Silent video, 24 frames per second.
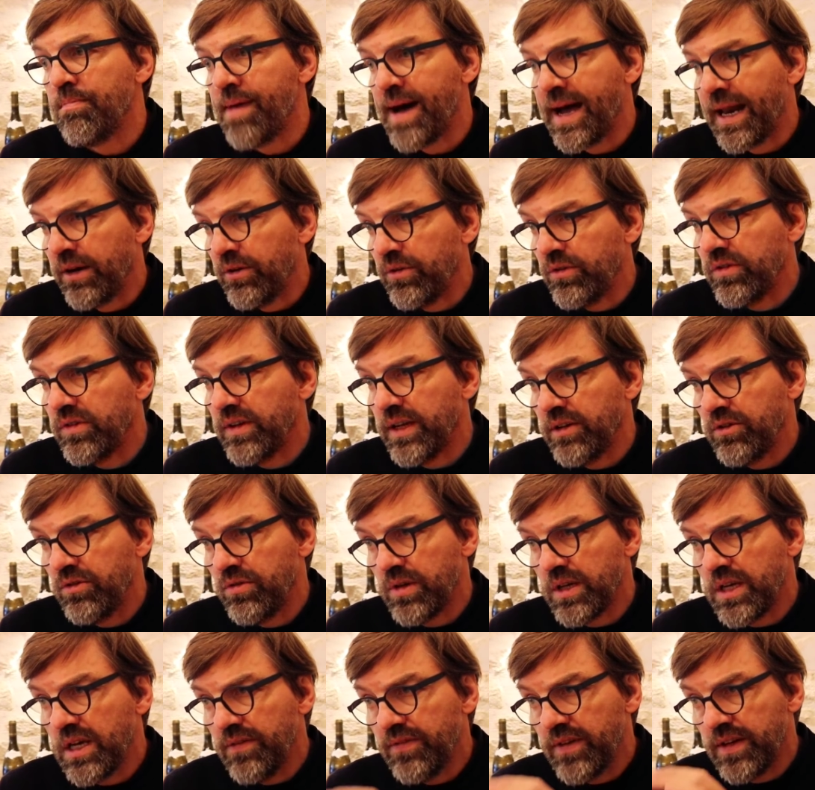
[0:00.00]
balance, and
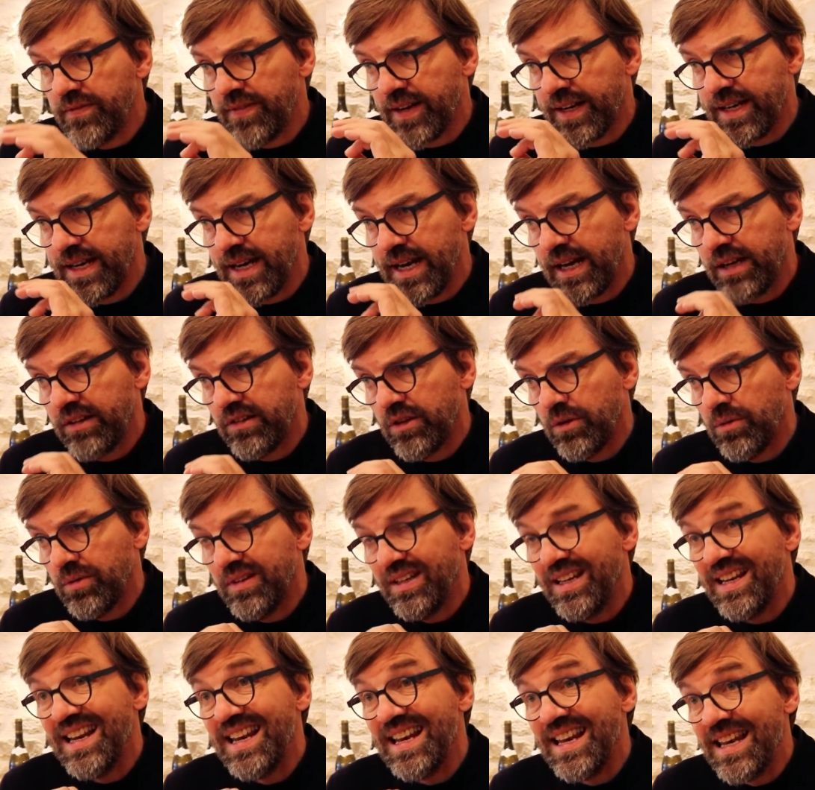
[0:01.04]
to give it that nice, I would
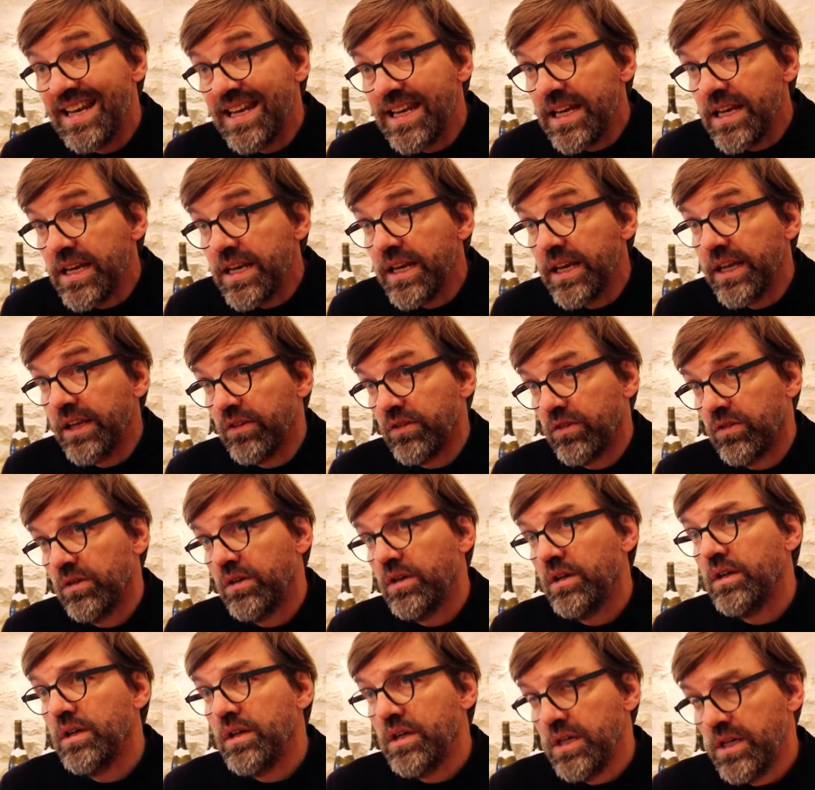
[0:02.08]
say, leanness
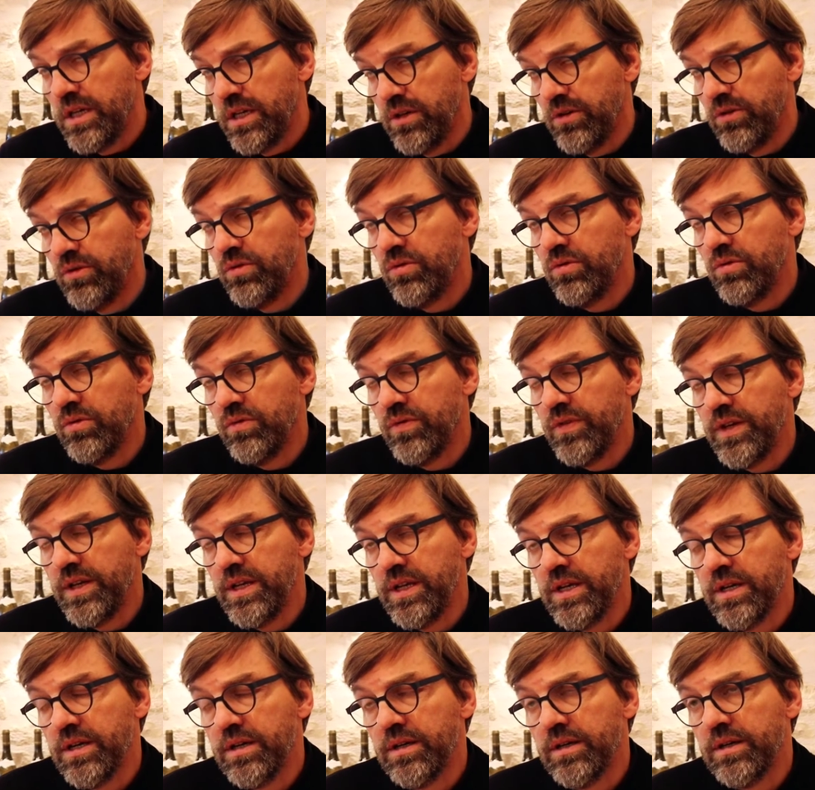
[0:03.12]
into
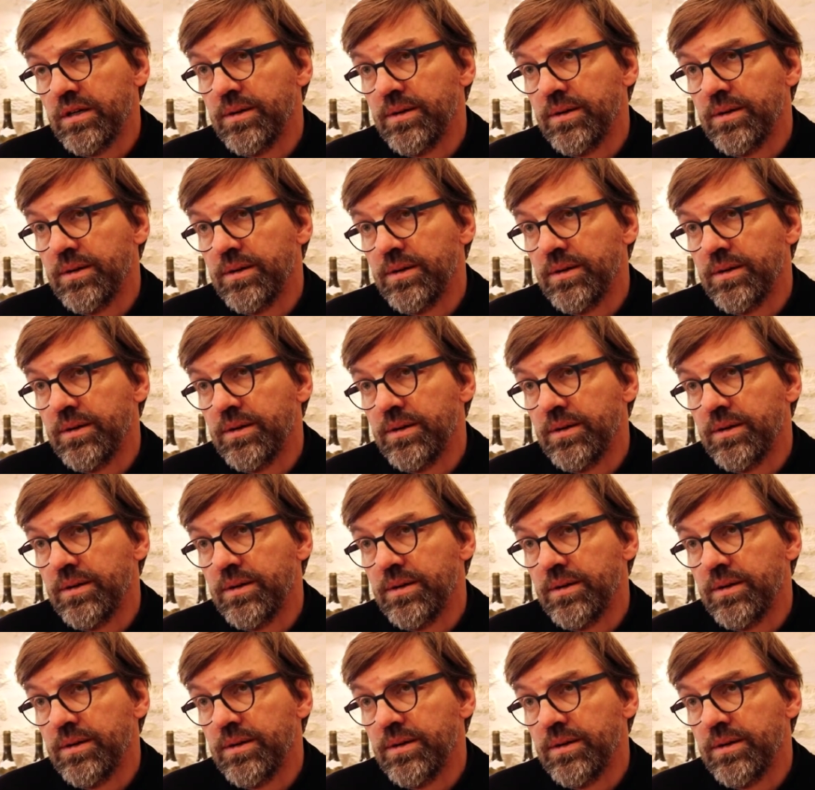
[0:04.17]
the